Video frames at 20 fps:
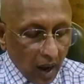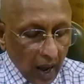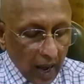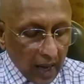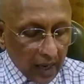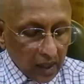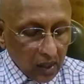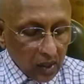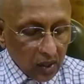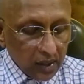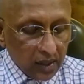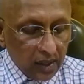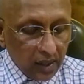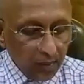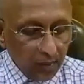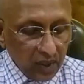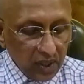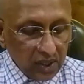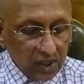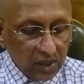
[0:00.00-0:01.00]
are
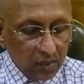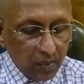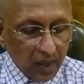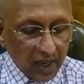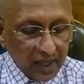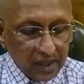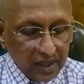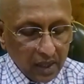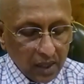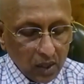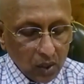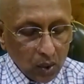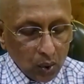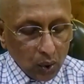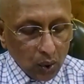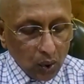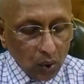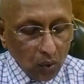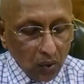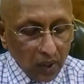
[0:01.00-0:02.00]
diminished by the
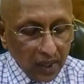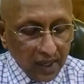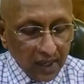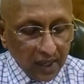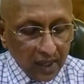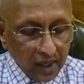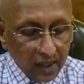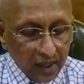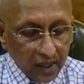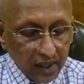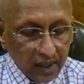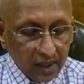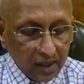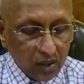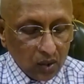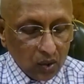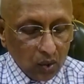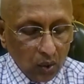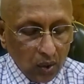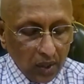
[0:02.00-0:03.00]
culinary
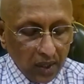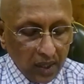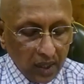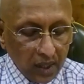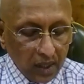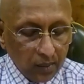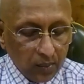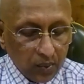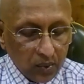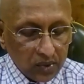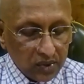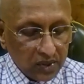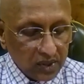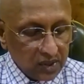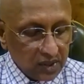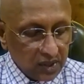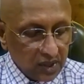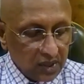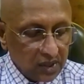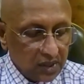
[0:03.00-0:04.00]

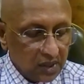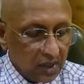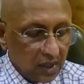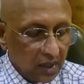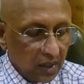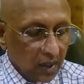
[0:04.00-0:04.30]
processes.